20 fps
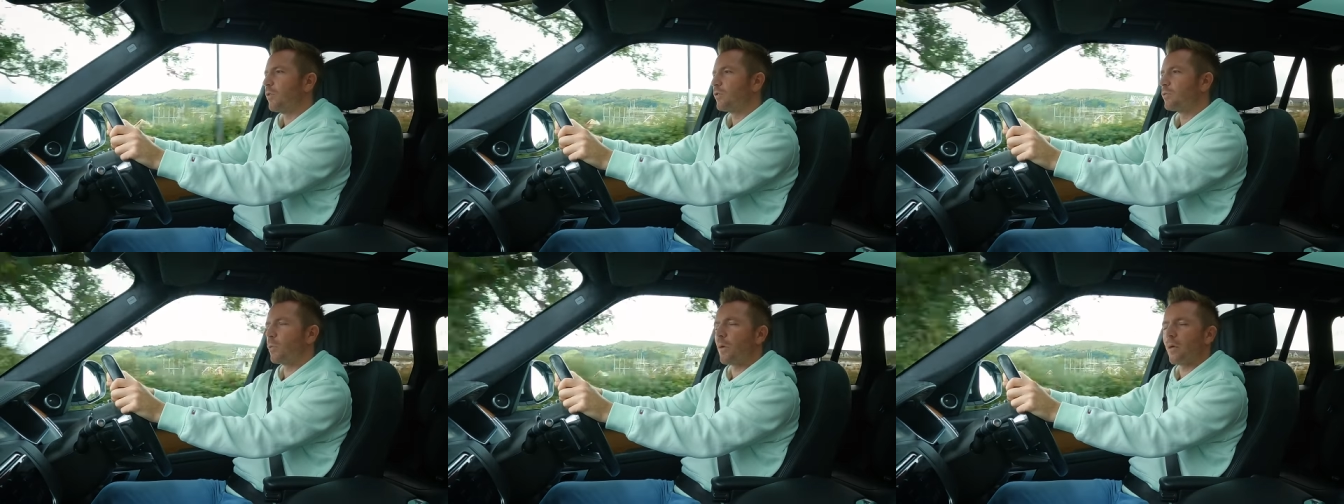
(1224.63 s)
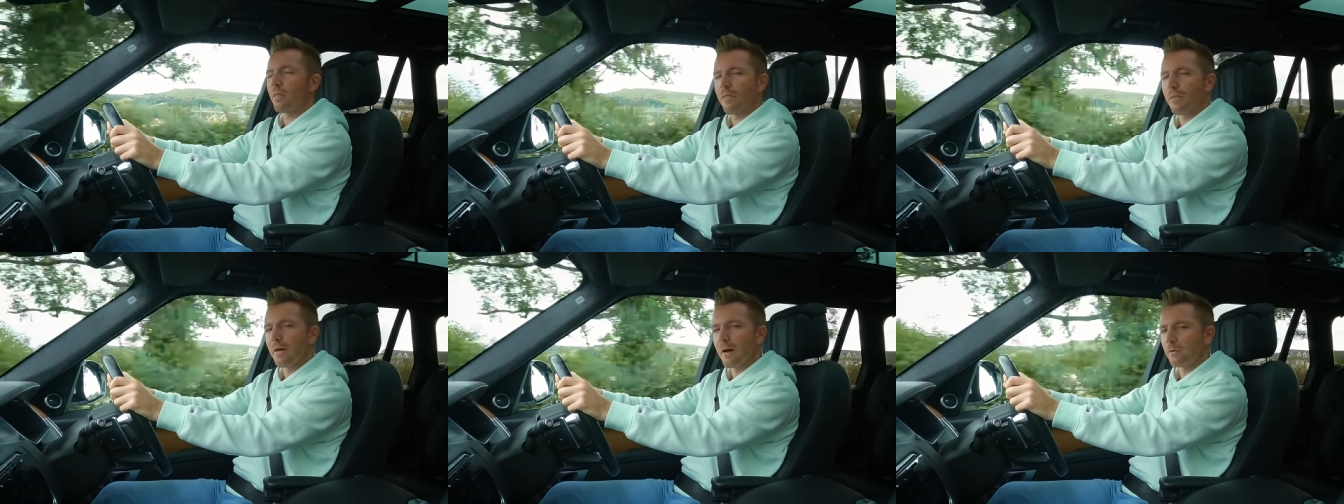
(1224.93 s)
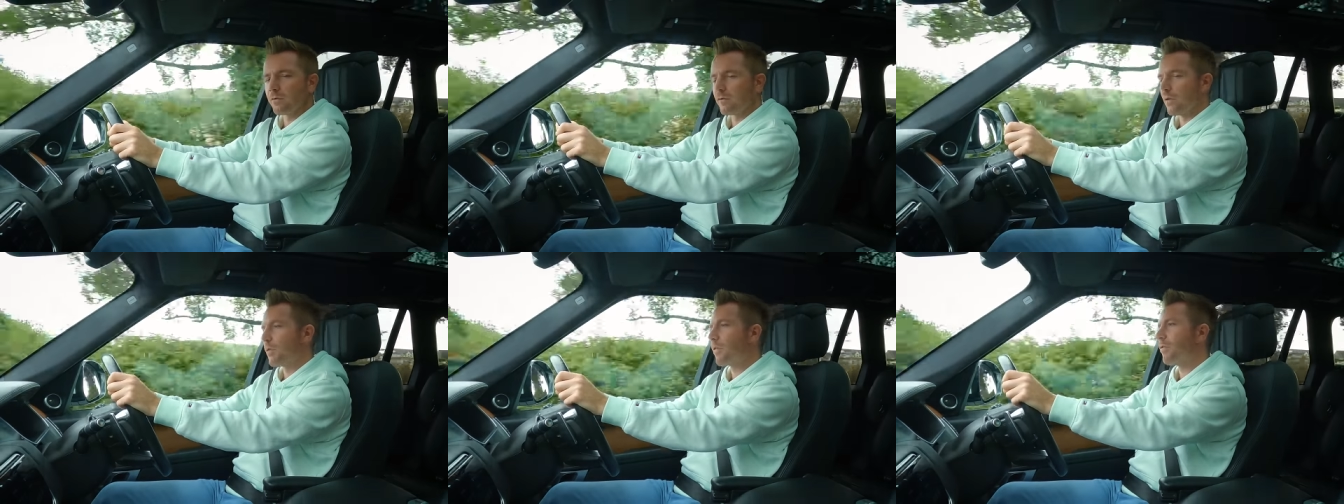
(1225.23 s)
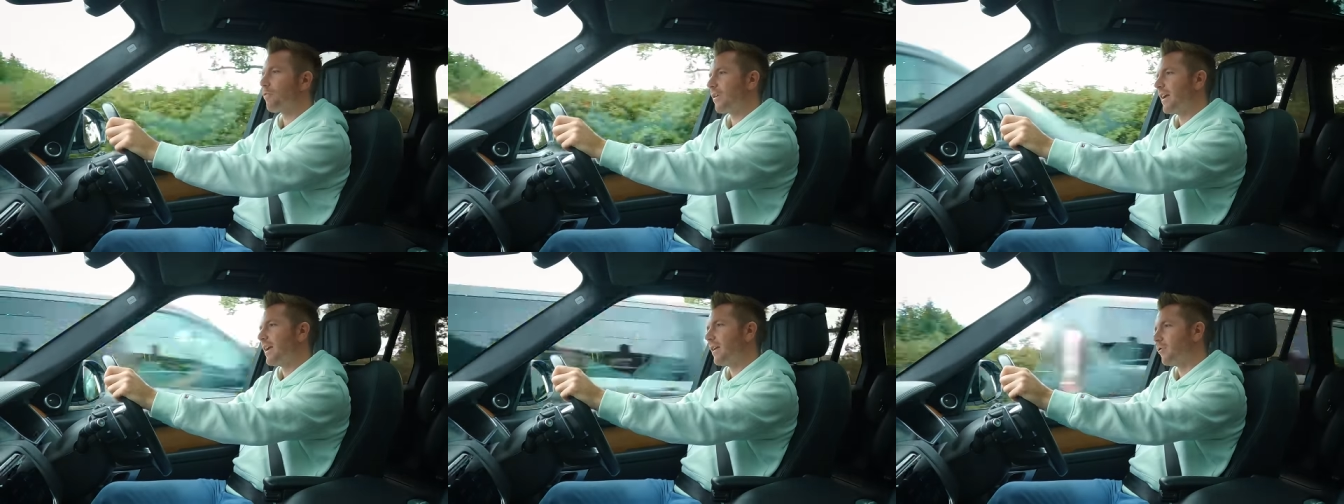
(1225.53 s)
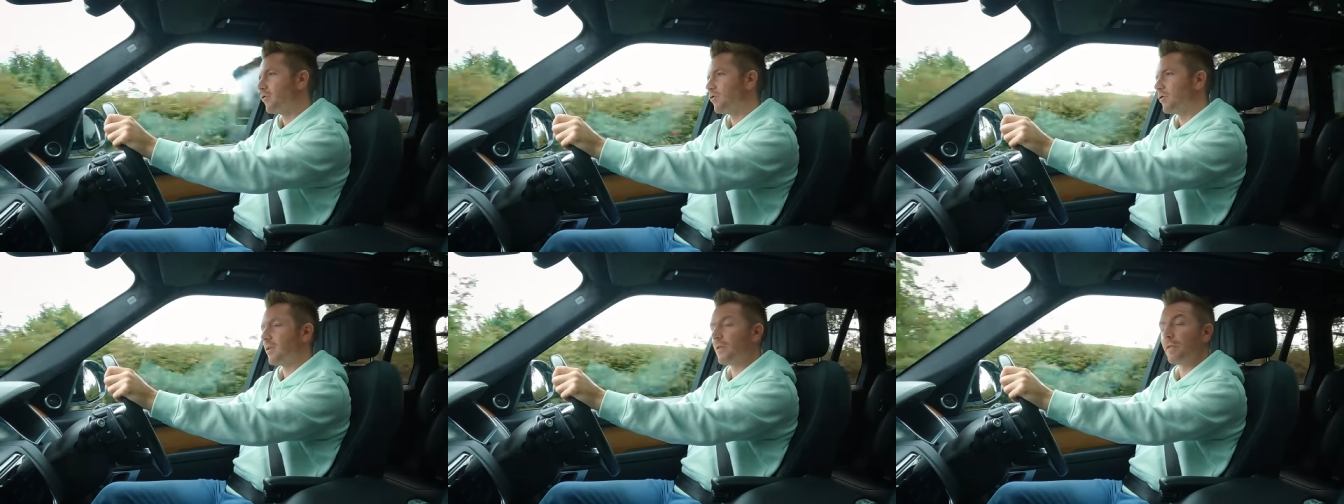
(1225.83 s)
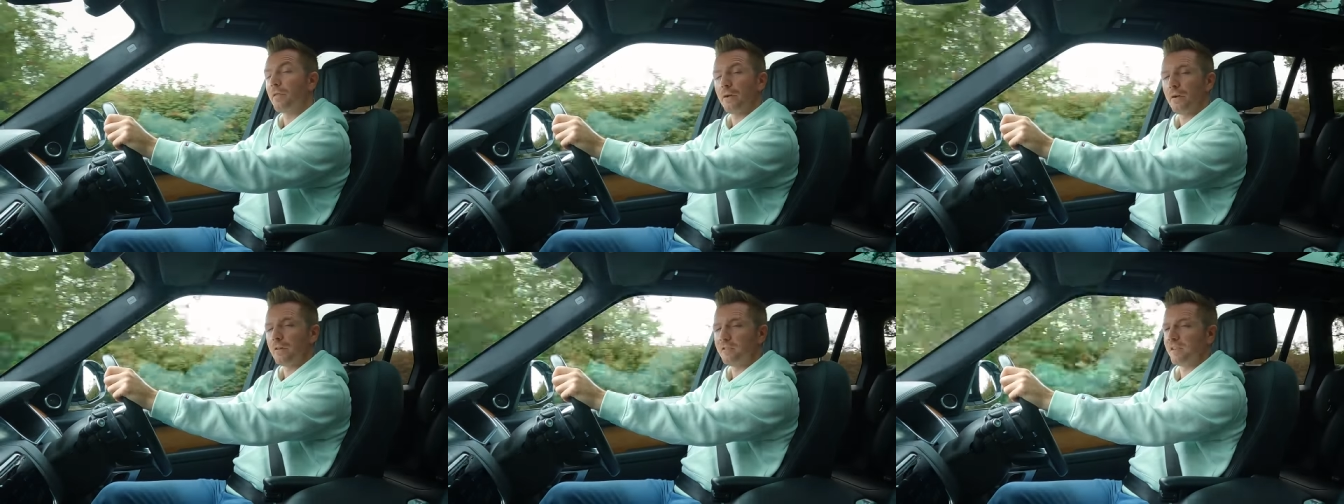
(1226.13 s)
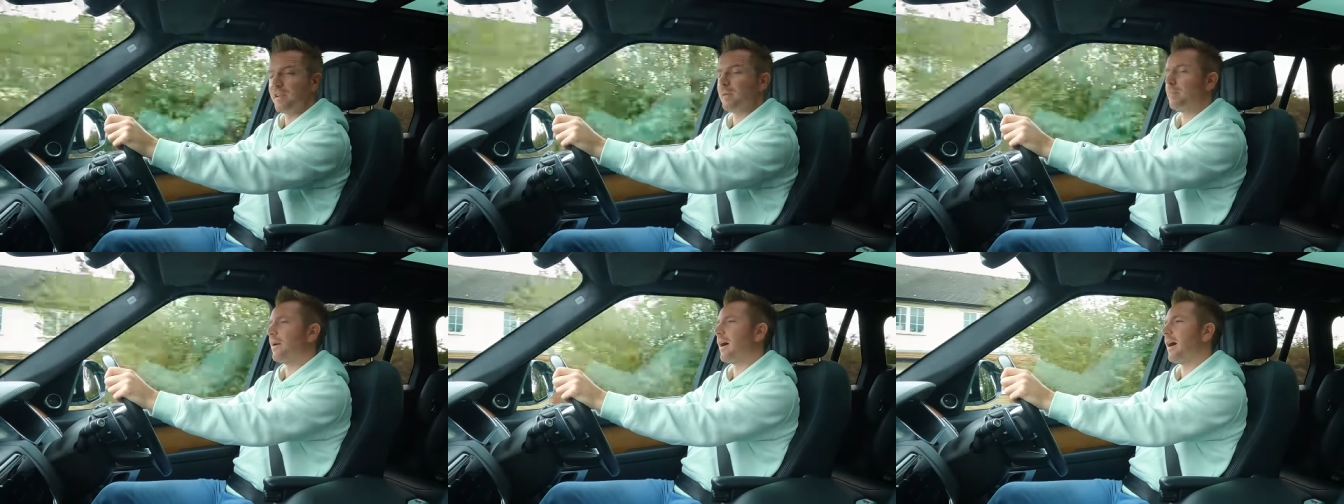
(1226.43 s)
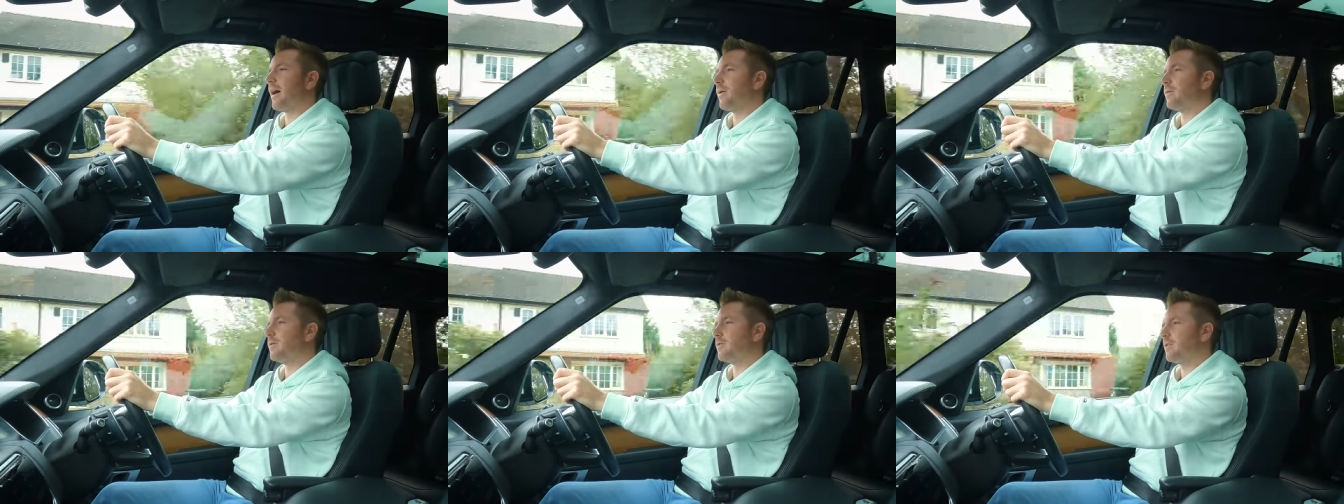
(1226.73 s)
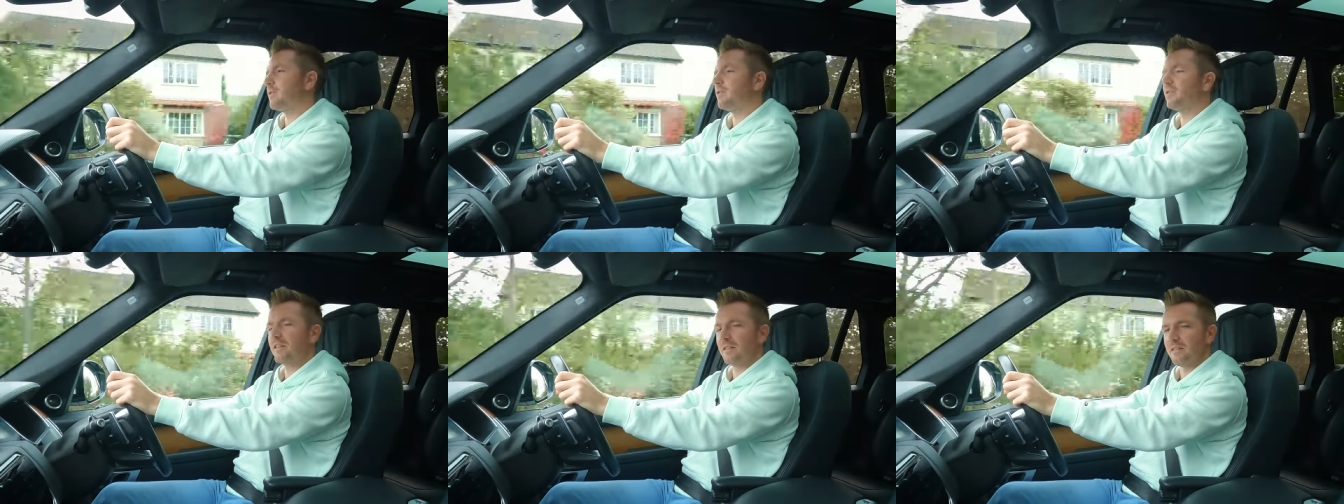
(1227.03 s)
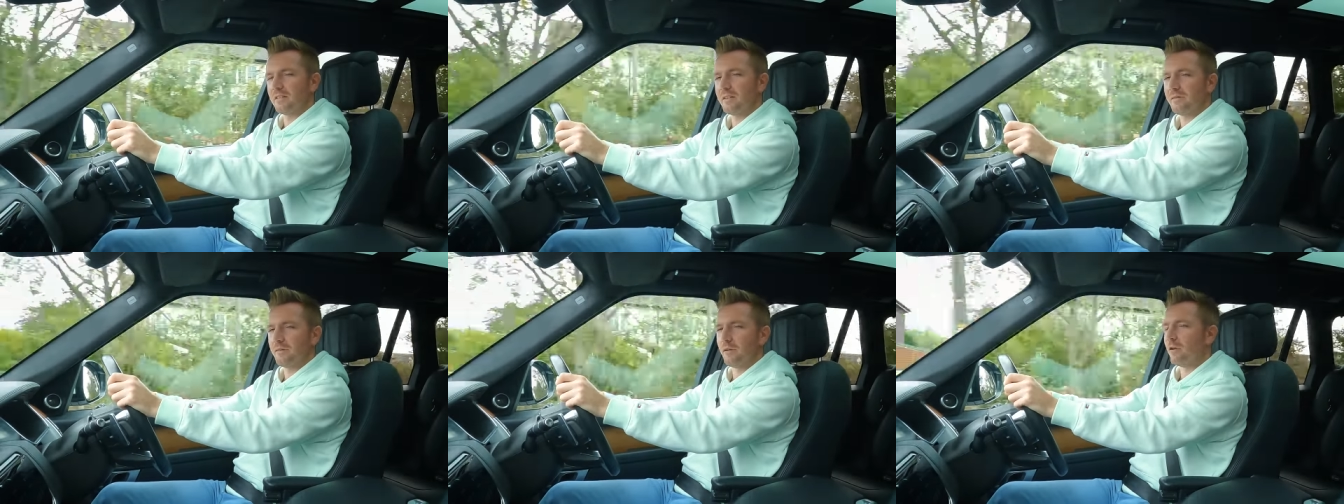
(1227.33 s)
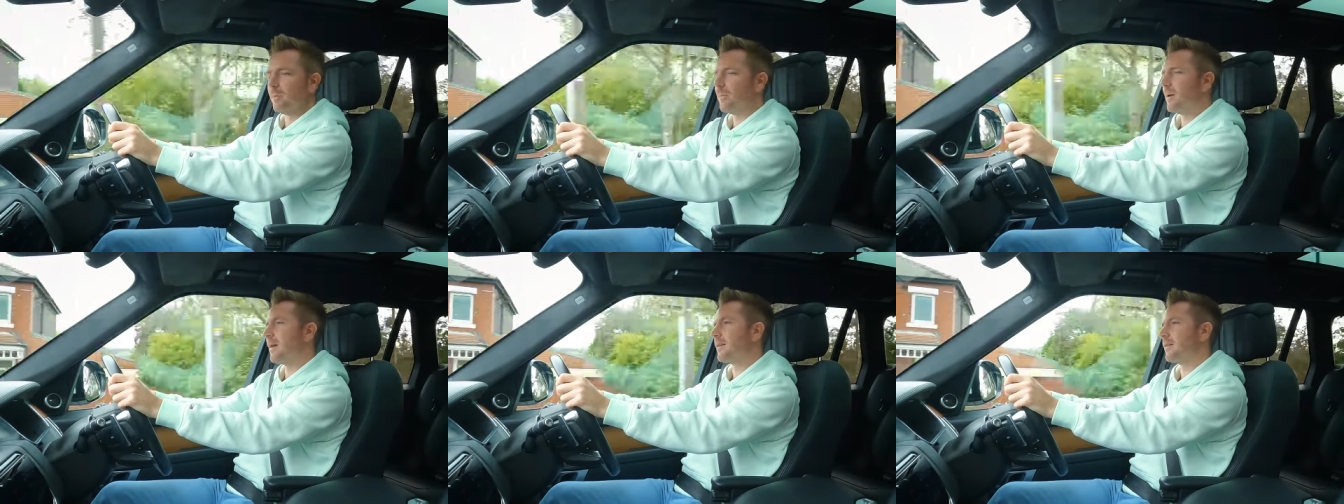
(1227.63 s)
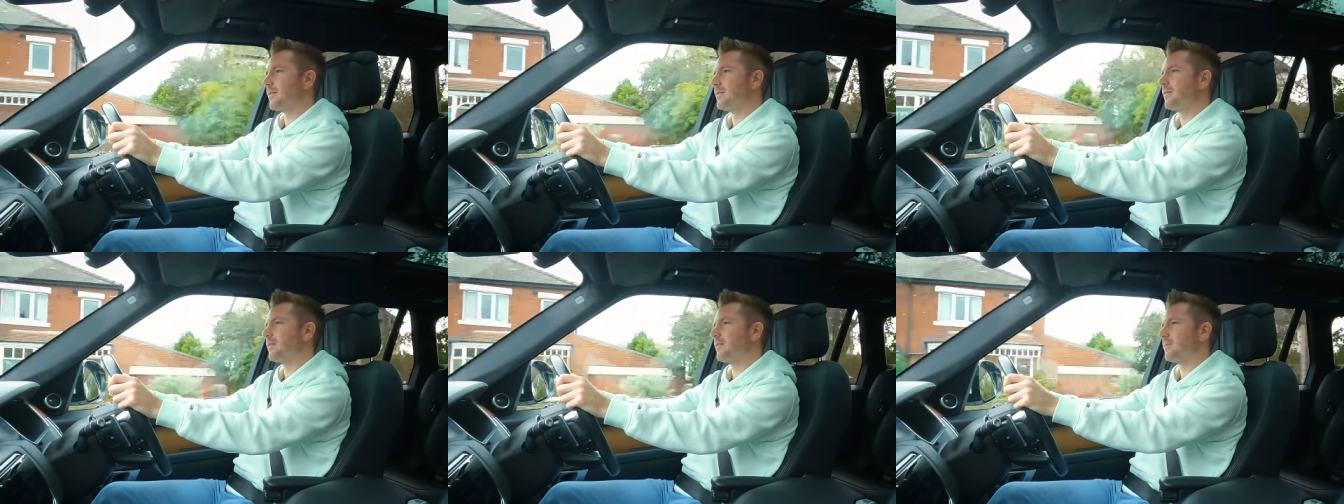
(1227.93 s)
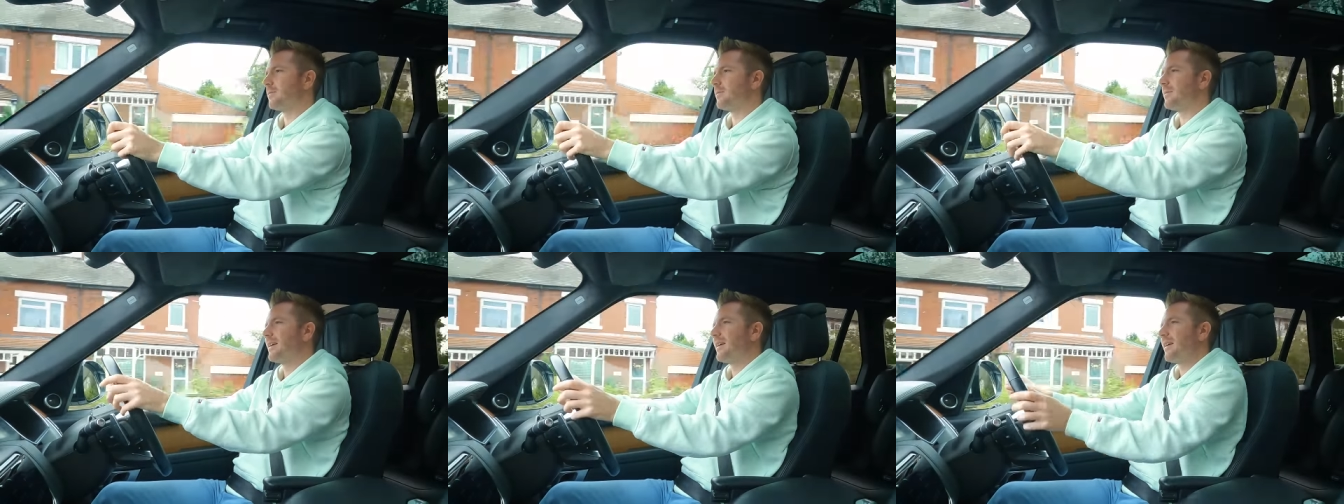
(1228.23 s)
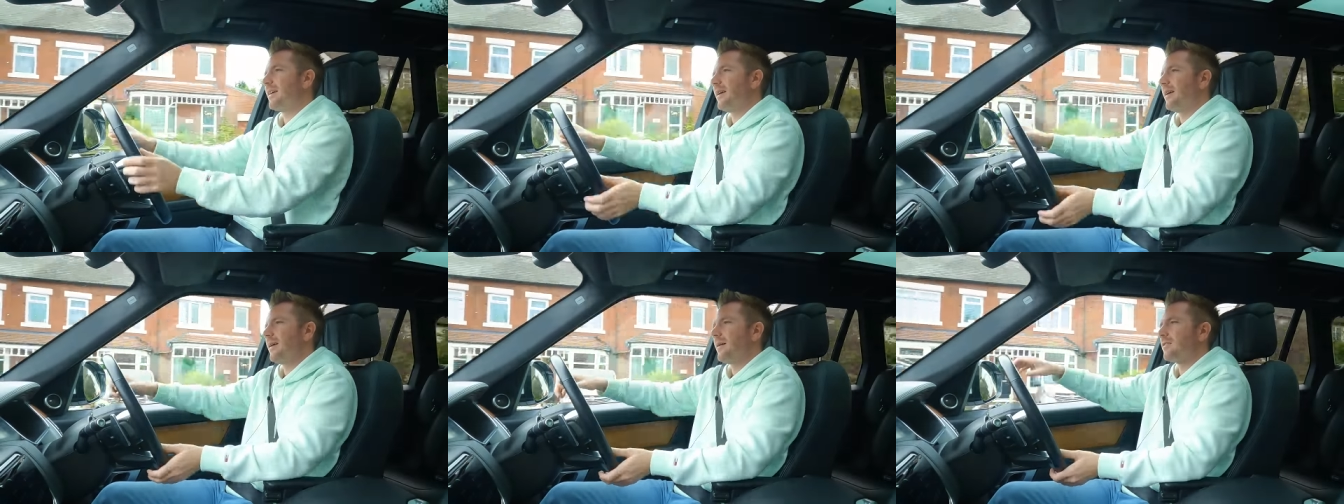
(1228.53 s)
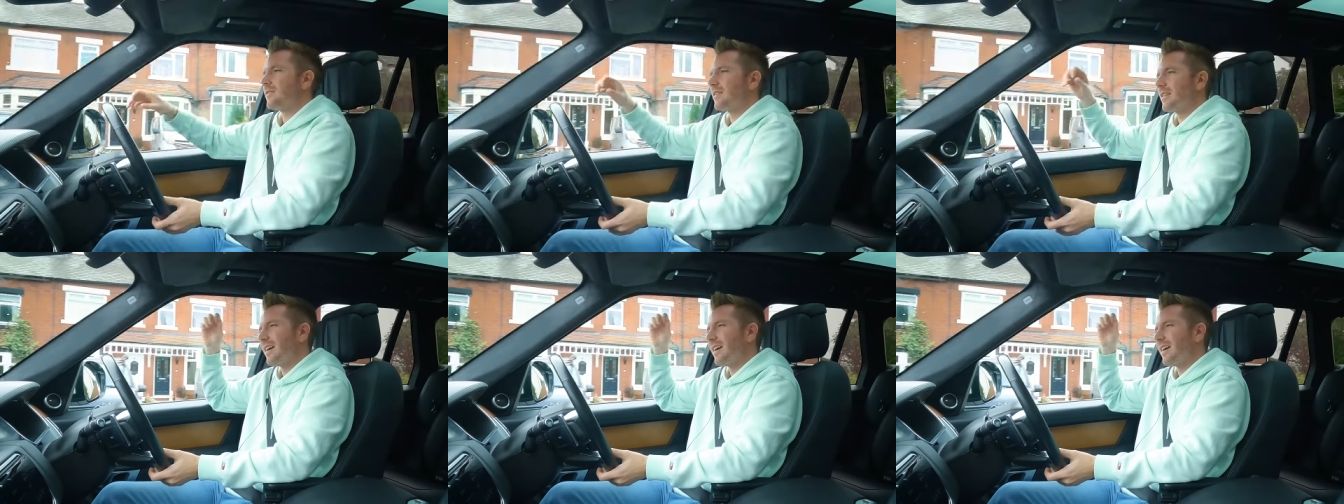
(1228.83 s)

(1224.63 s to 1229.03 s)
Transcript: was £1,313.64.